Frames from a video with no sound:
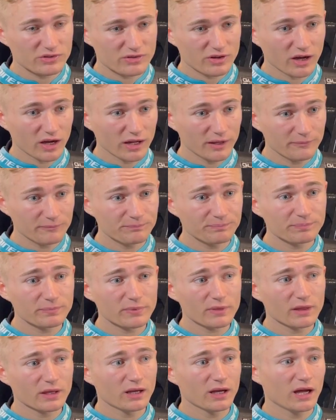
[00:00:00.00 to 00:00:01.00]
tight,
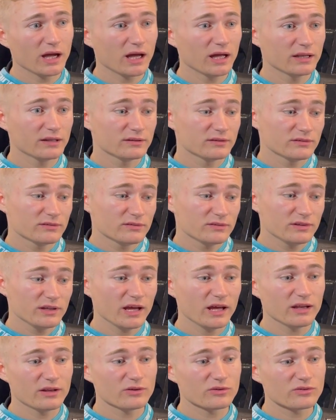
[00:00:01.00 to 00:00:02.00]
and
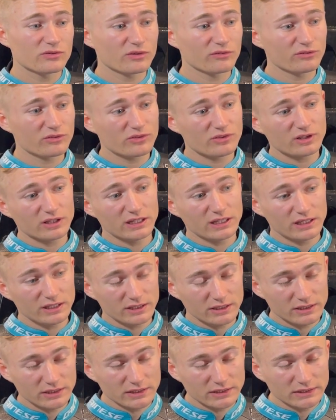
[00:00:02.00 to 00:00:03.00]
yeah, there's
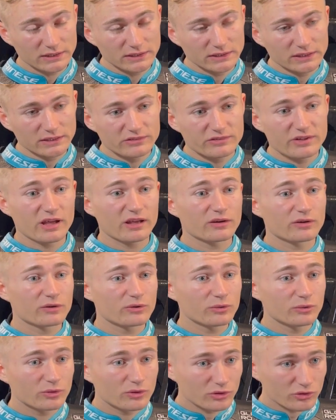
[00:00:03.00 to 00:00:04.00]
obviously
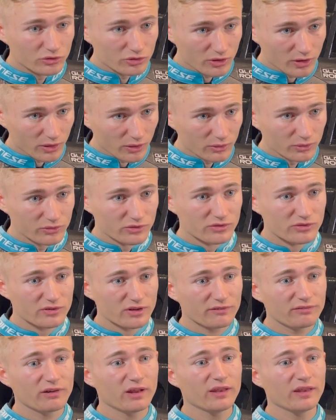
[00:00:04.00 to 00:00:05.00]
technical controls and
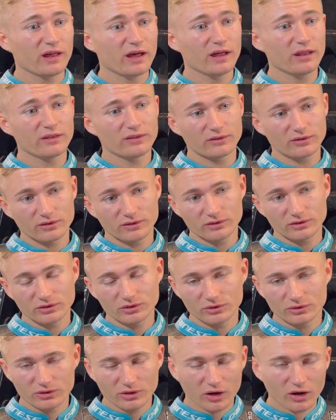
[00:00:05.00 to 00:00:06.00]
stuff like that you
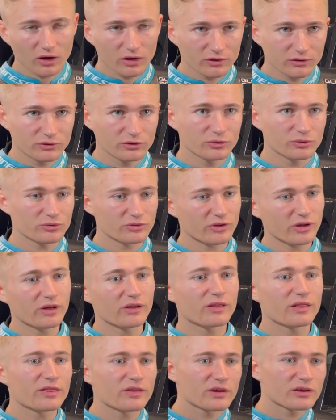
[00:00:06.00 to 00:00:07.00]
can't do
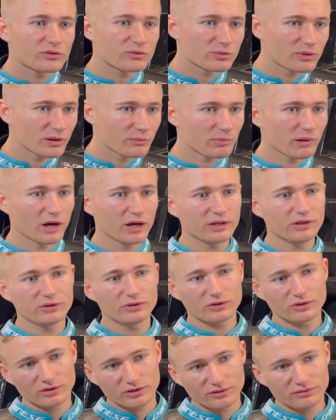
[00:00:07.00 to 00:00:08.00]
certain things with the bike. You
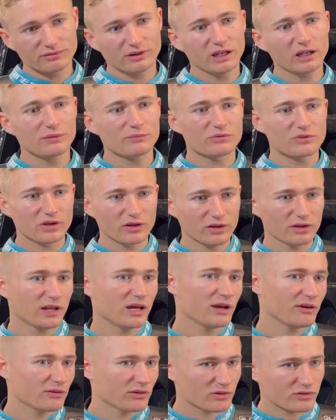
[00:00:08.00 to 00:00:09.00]
can develop certain
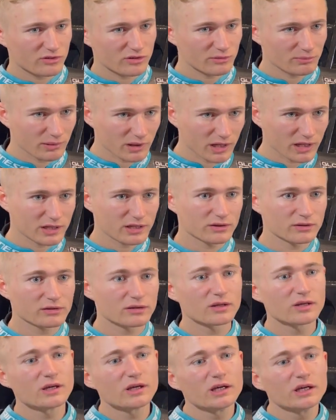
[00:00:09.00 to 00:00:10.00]
areas of the bike, and
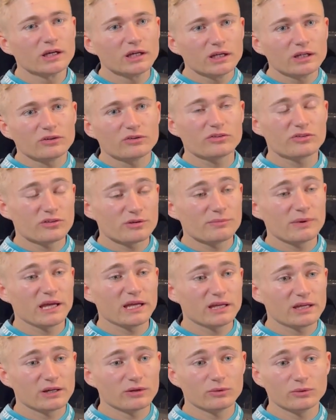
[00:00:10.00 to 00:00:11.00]
just to
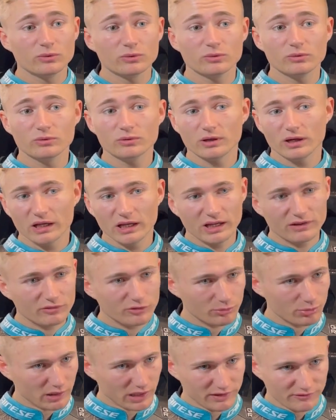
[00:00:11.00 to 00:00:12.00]
make it all a level
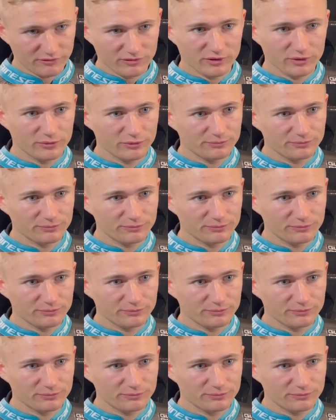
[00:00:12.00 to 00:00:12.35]
playing field.